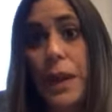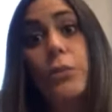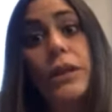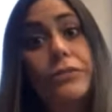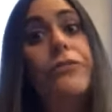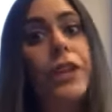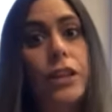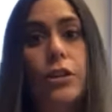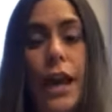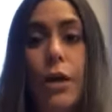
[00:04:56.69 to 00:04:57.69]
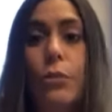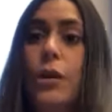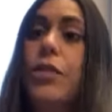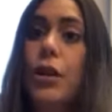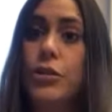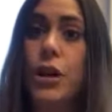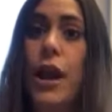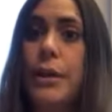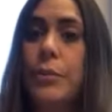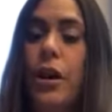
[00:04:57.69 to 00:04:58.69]
And we've figured out with our
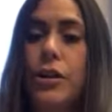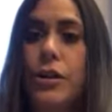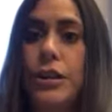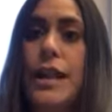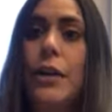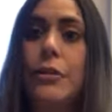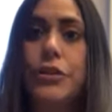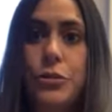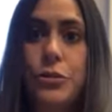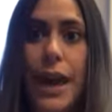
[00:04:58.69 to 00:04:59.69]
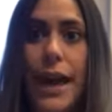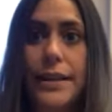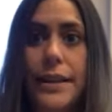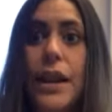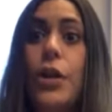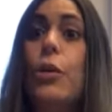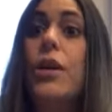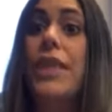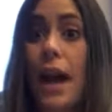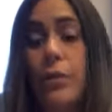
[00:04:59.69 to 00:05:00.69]
drying partners how to do that
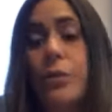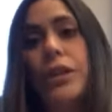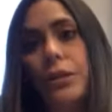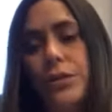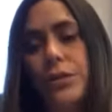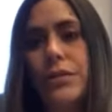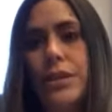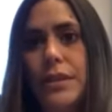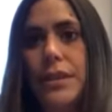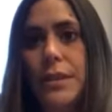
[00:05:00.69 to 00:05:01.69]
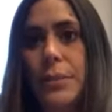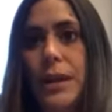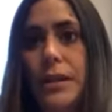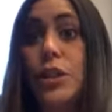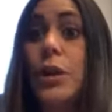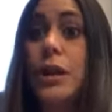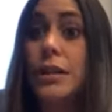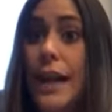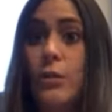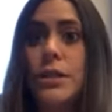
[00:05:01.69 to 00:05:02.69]
without the use of these excipients. So it
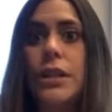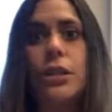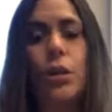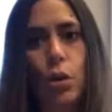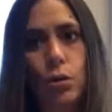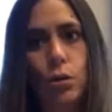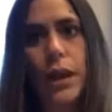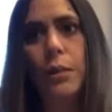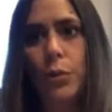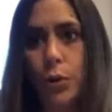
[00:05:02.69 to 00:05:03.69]
allows us a whole lot more